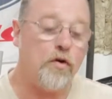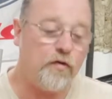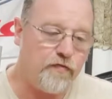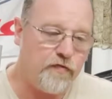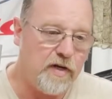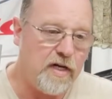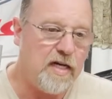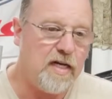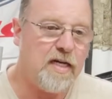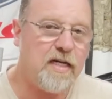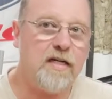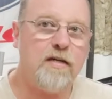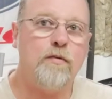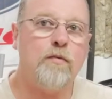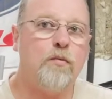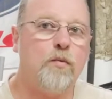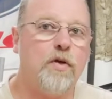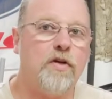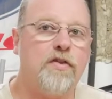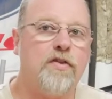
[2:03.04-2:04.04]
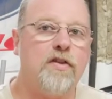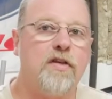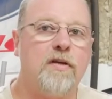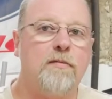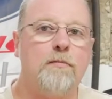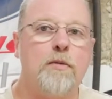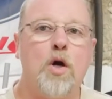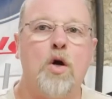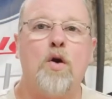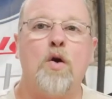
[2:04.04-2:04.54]
fine with the
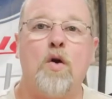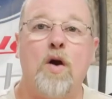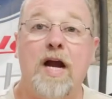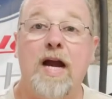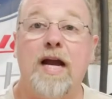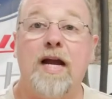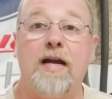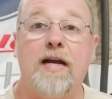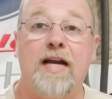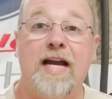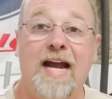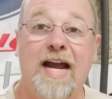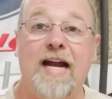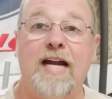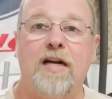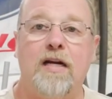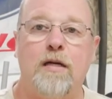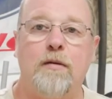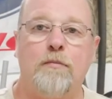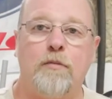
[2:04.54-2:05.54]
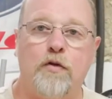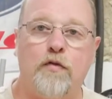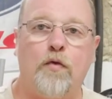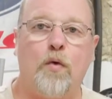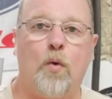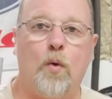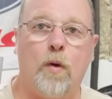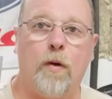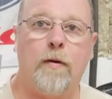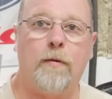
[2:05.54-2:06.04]
motor I had in it
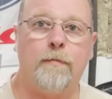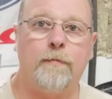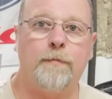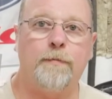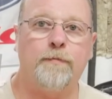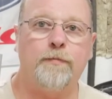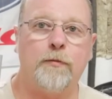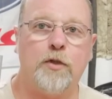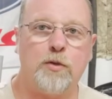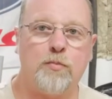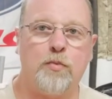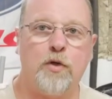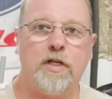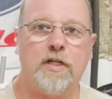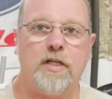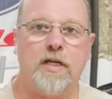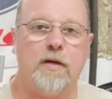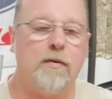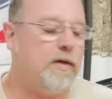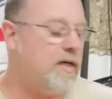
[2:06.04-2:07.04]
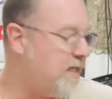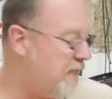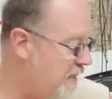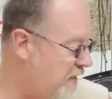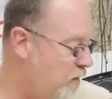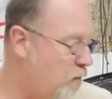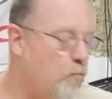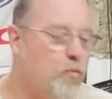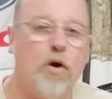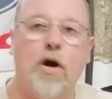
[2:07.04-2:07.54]
before. Let's put it that way. I had
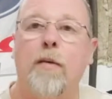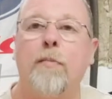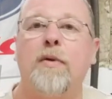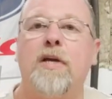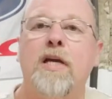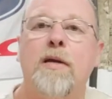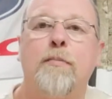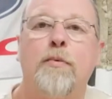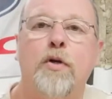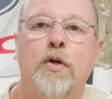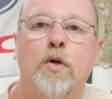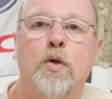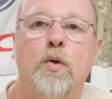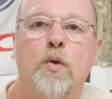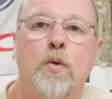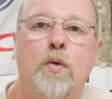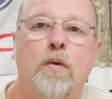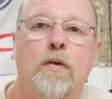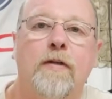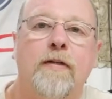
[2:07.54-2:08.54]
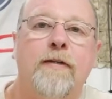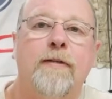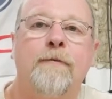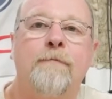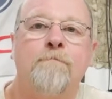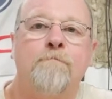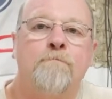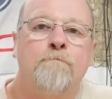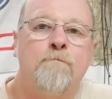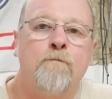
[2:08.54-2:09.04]
no problem keeping it cool.
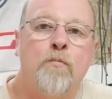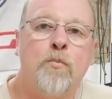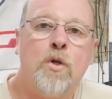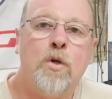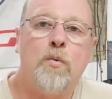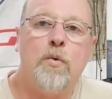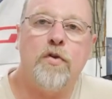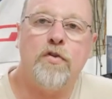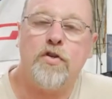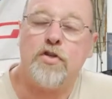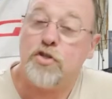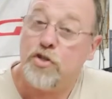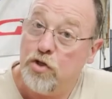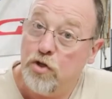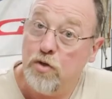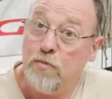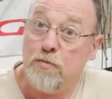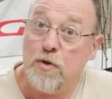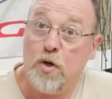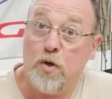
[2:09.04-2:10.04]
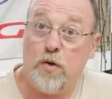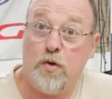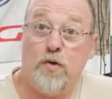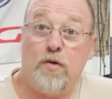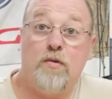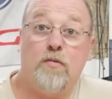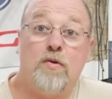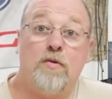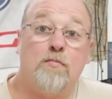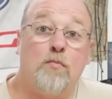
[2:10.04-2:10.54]
With this new
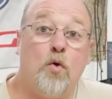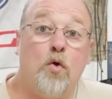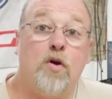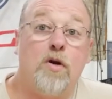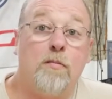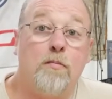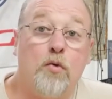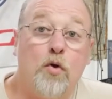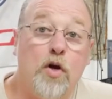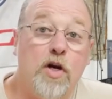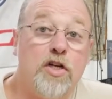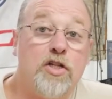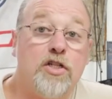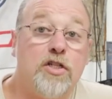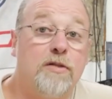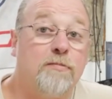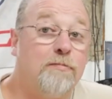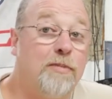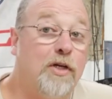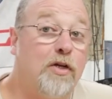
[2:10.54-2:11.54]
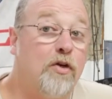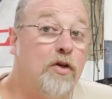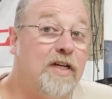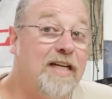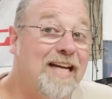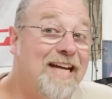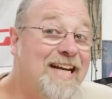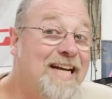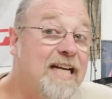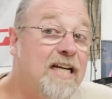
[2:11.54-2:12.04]
motor, with more compression, bigger
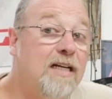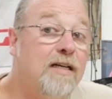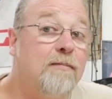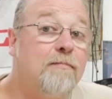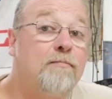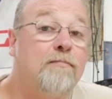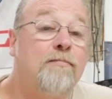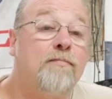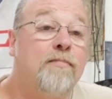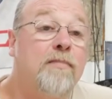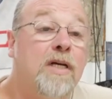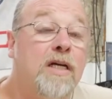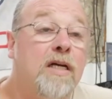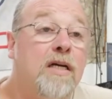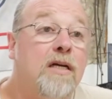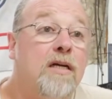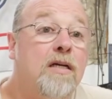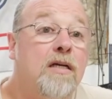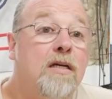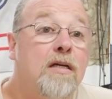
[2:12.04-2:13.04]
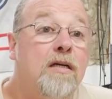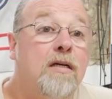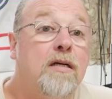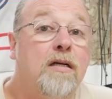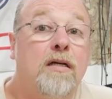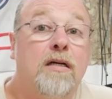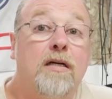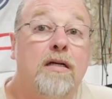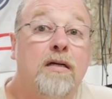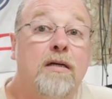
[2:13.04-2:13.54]
cam,
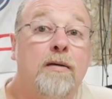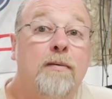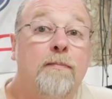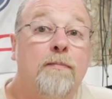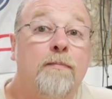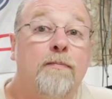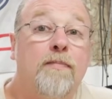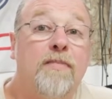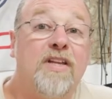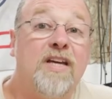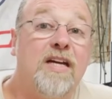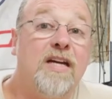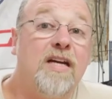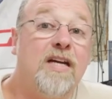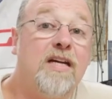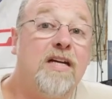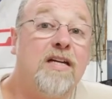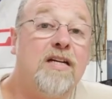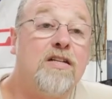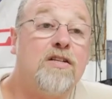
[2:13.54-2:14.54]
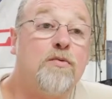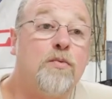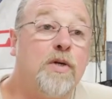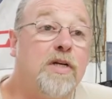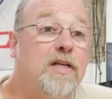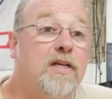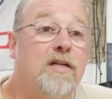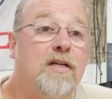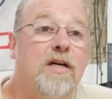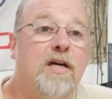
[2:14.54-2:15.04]
the heads, we
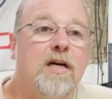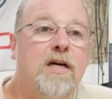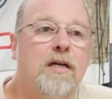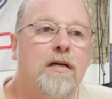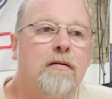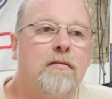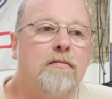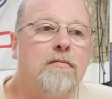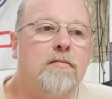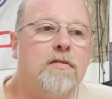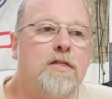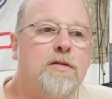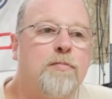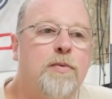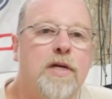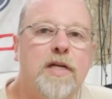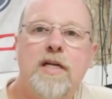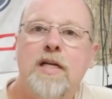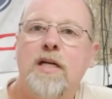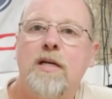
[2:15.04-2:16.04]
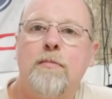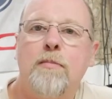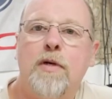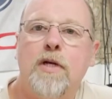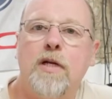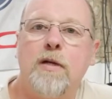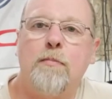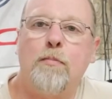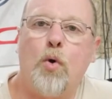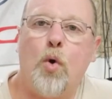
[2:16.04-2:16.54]
did not spend any
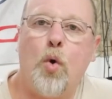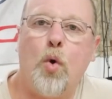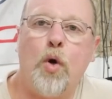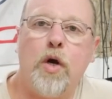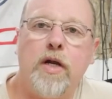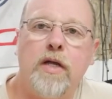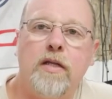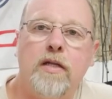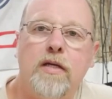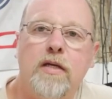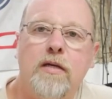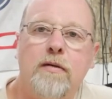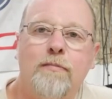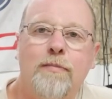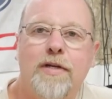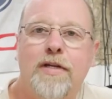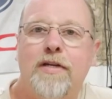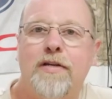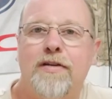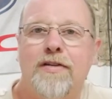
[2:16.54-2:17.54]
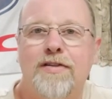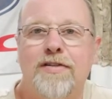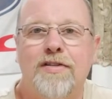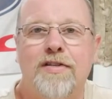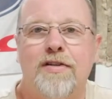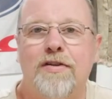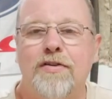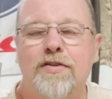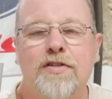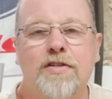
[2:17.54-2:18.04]
money porting them because
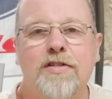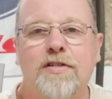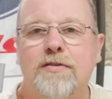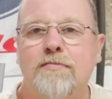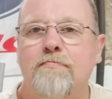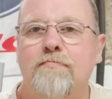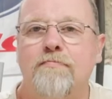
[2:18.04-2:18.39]
they're just